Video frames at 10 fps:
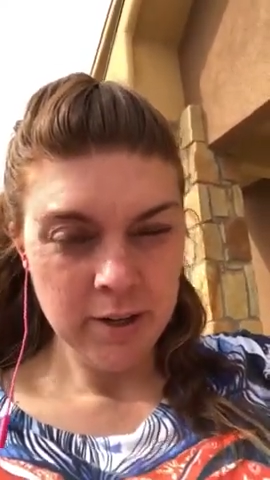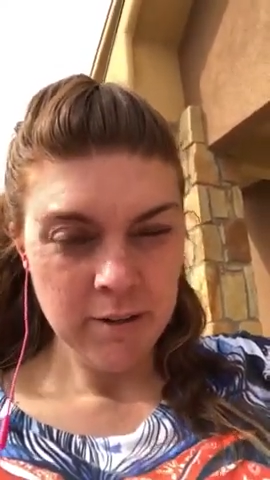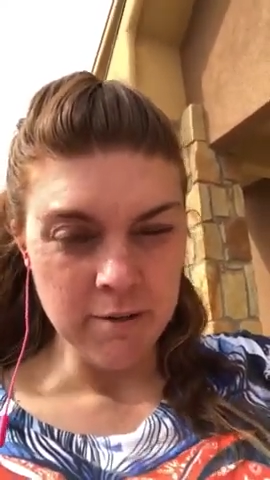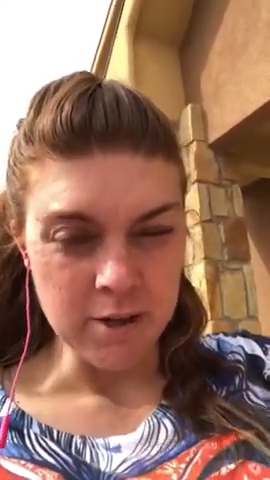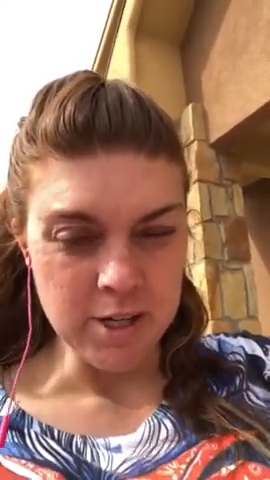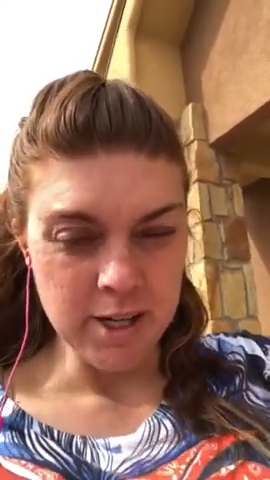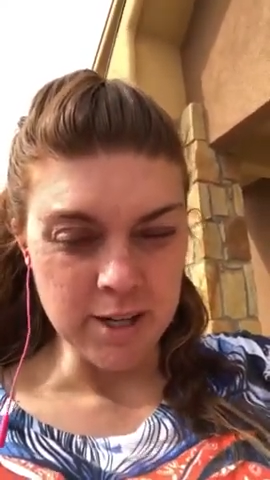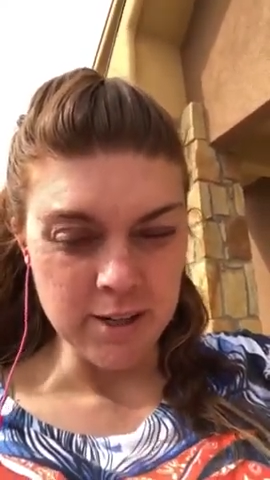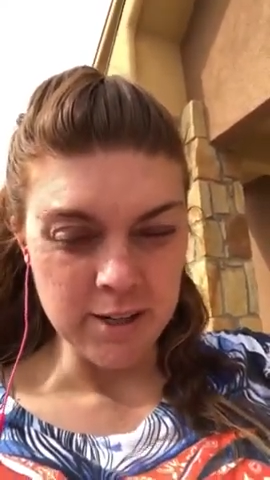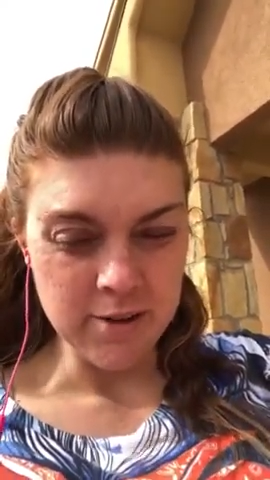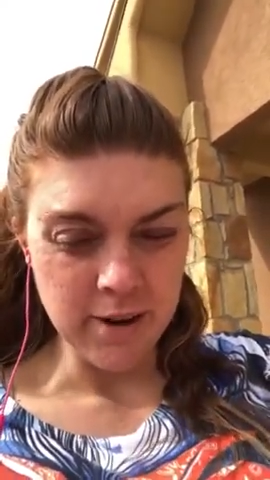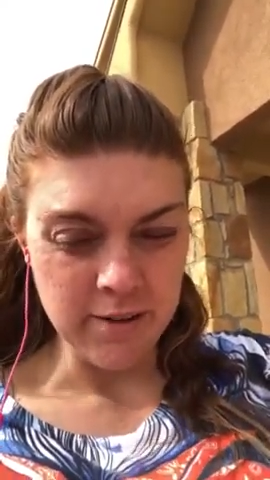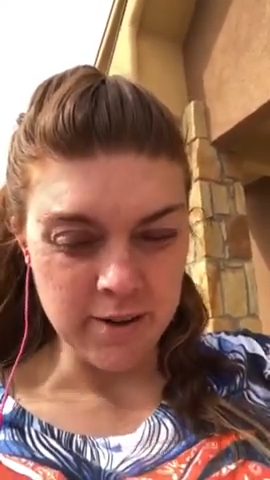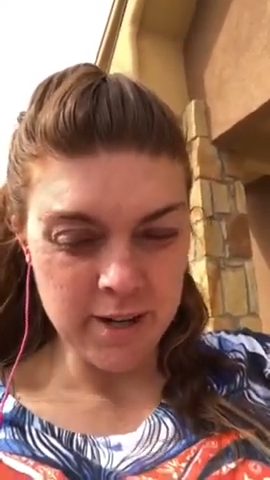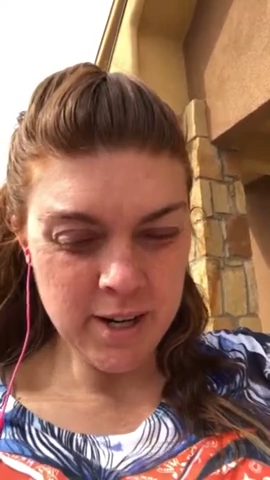Regina, the driver,
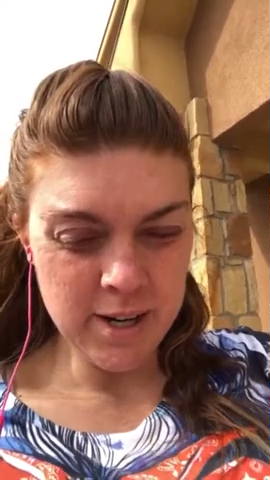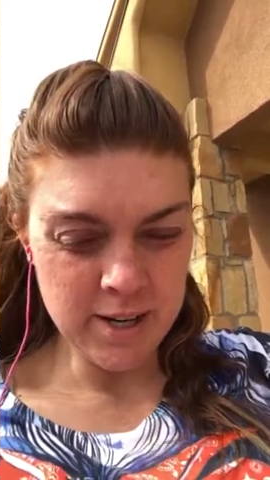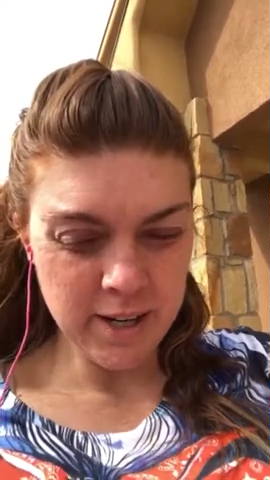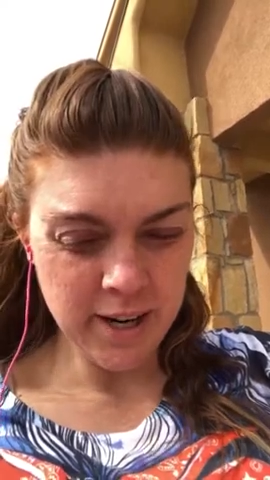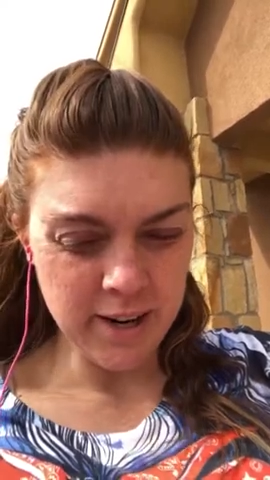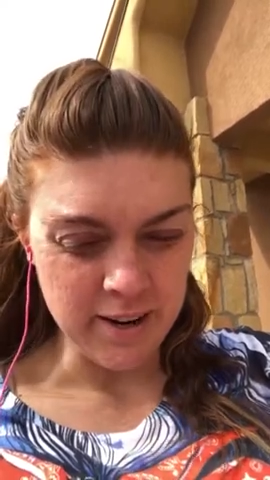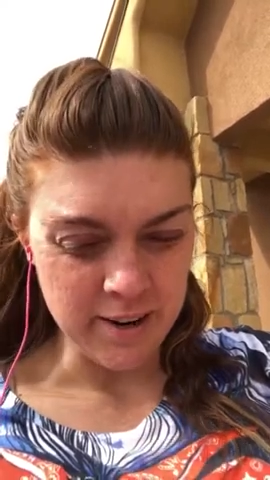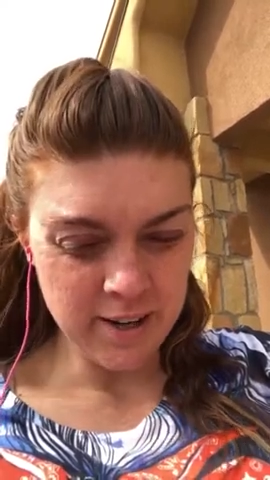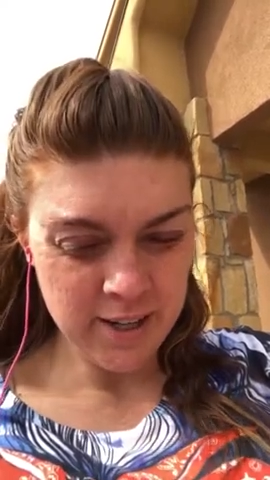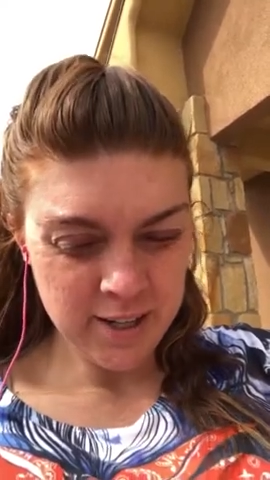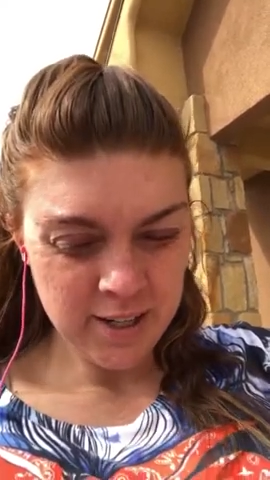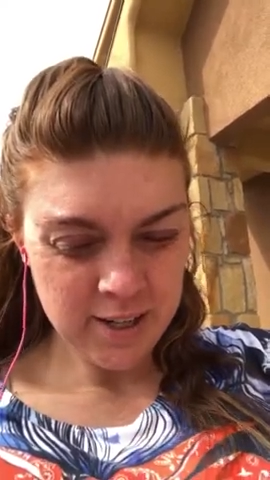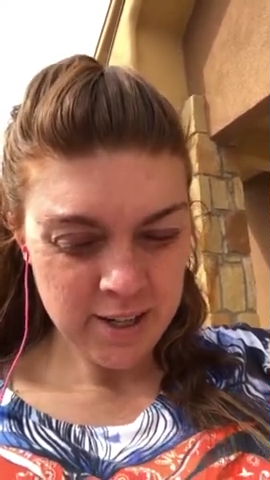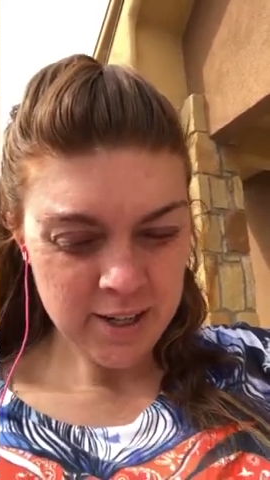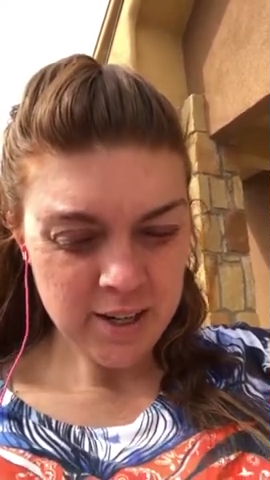didn't care.
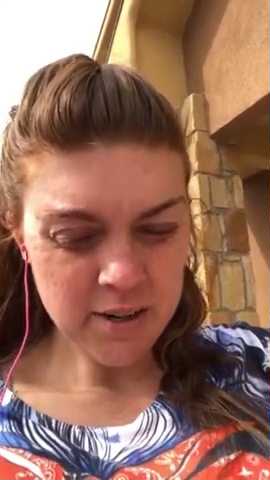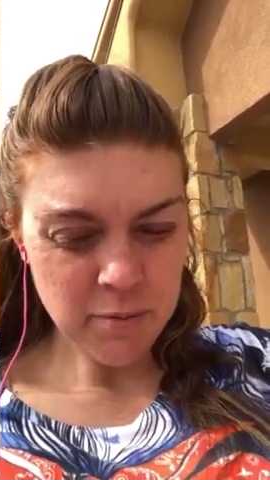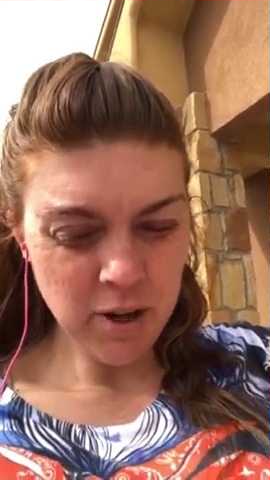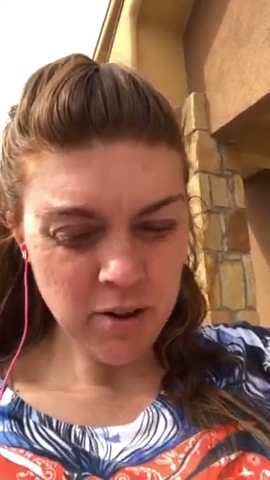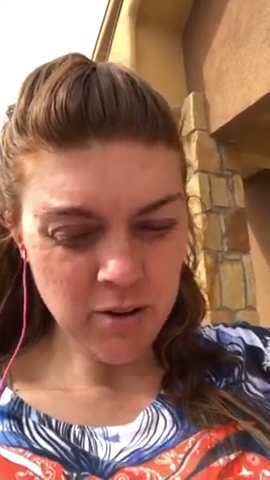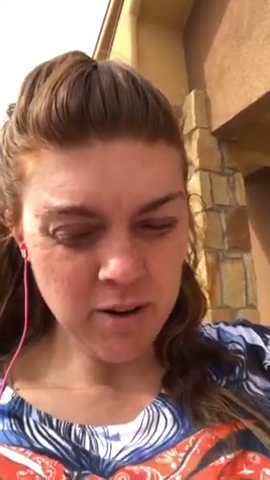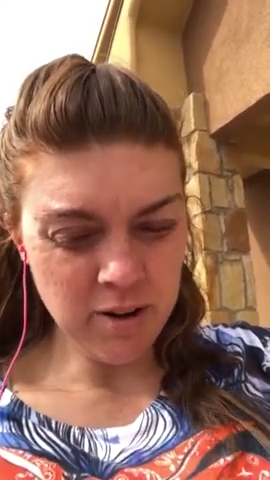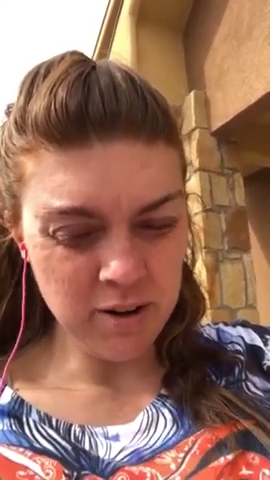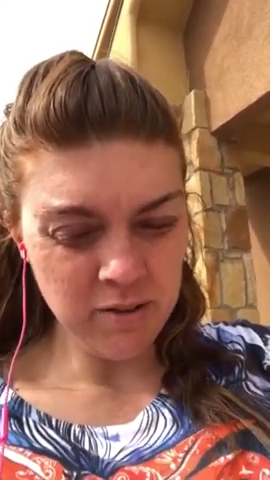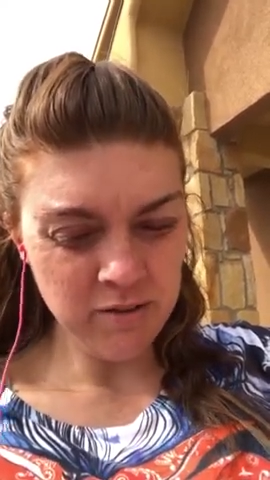It didn't bother her.